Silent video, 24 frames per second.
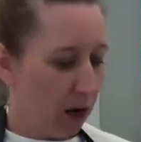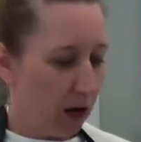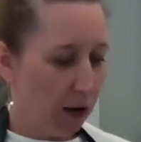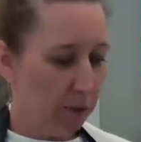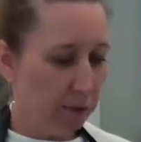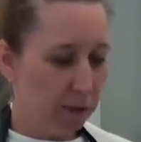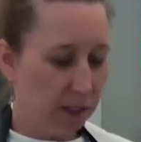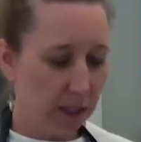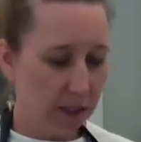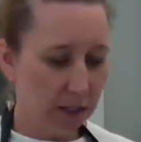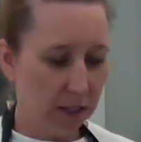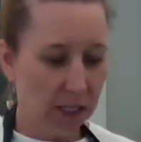
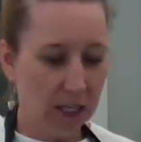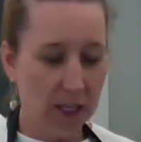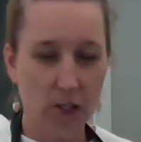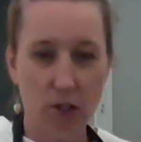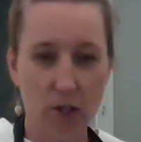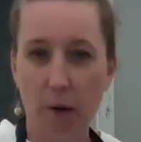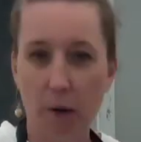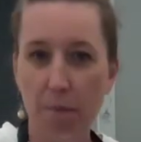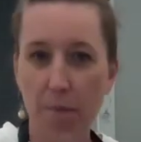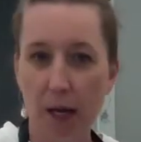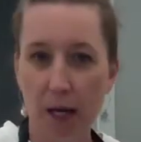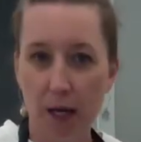since these are
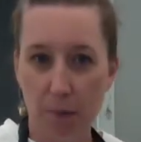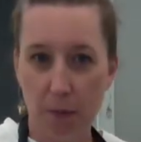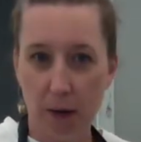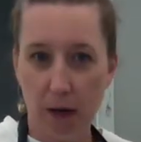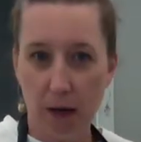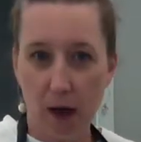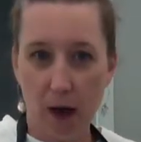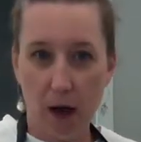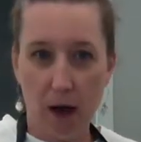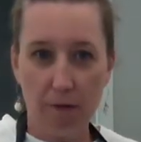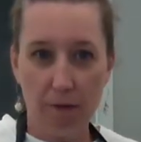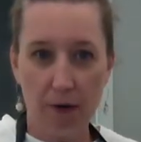baby
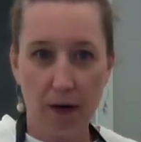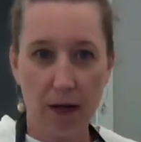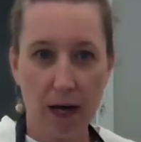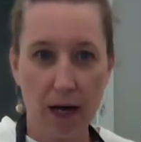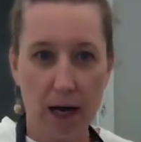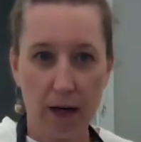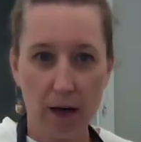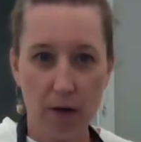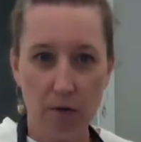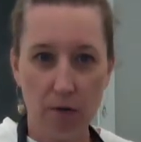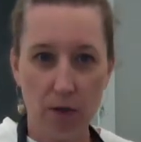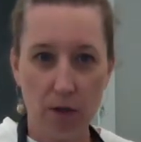
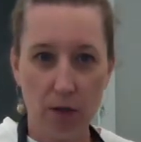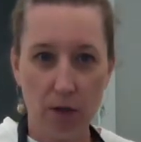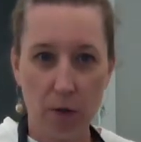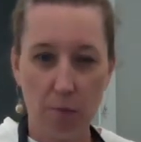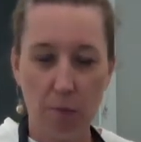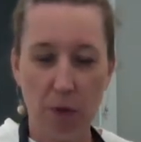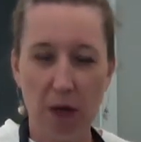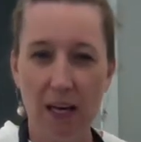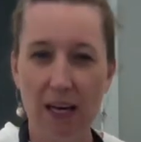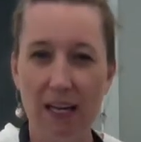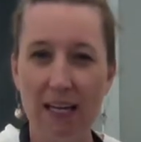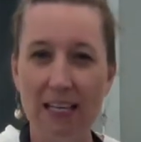avocados, the
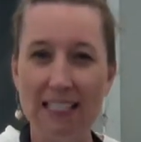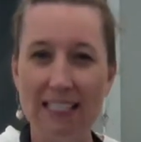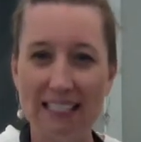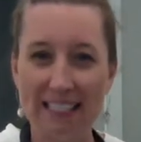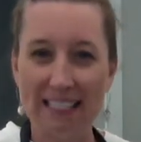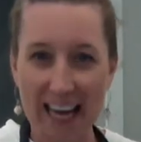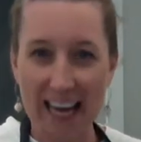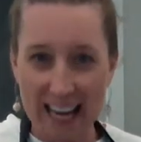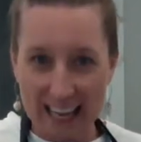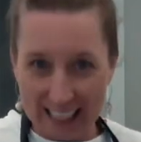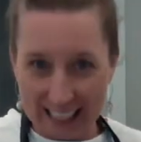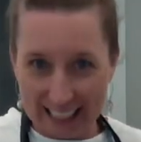pit is
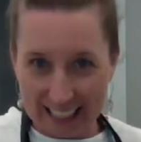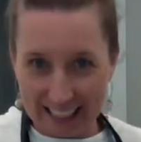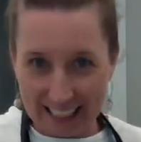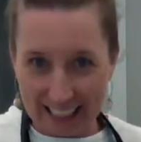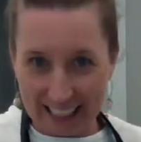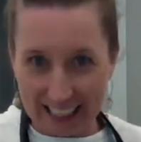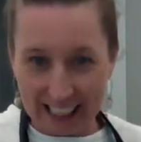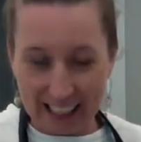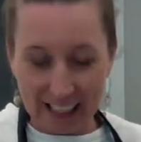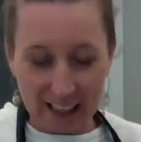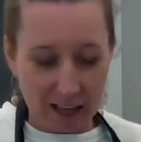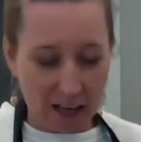tiny.